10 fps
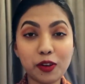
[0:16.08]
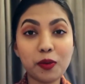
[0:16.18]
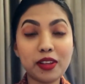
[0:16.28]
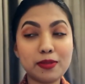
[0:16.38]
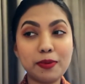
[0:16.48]

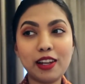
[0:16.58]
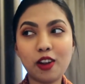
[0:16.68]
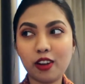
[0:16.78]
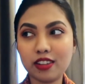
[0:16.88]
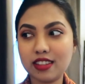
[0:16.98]
know it's been
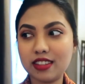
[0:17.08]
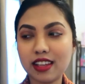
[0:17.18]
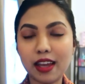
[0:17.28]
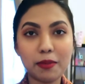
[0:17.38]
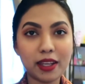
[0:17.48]
long
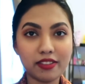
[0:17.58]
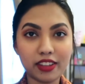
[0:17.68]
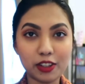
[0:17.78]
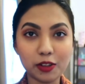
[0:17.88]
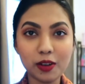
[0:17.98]
since I made a
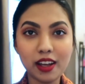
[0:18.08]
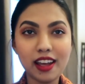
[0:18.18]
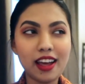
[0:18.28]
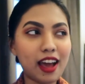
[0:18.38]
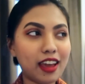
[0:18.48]
video.
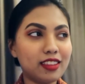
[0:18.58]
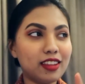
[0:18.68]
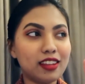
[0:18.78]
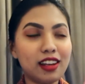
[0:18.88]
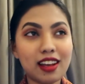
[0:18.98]
I
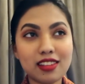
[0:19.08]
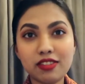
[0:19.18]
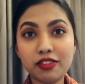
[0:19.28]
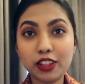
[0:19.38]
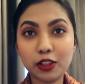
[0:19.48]
think the
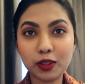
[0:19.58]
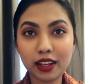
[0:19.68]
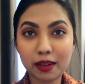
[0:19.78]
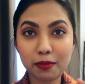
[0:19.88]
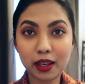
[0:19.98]
last video
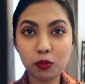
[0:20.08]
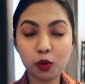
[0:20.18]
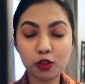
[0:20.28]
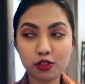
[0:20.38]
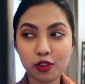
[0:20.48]
that I made
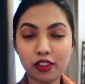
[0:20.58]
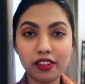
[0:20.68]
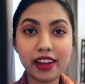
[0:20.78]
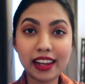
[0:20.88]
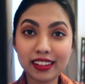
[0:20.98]
was on
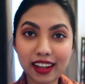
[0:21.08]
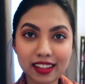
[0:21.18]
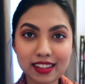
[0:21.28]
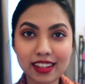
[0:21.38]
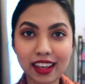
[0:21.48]
the
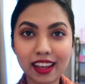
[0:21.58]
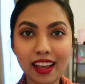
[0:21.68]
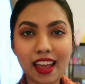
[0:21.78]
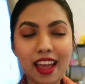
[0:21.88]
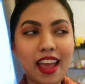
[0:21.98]
Valentine's Day,
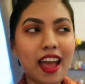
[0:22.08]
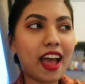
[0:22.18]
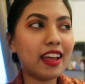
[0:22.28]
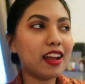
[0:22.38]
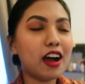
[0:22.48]

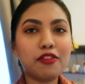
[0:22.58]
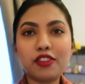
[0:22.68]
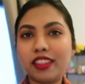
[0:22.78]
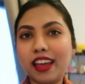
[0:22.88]
and after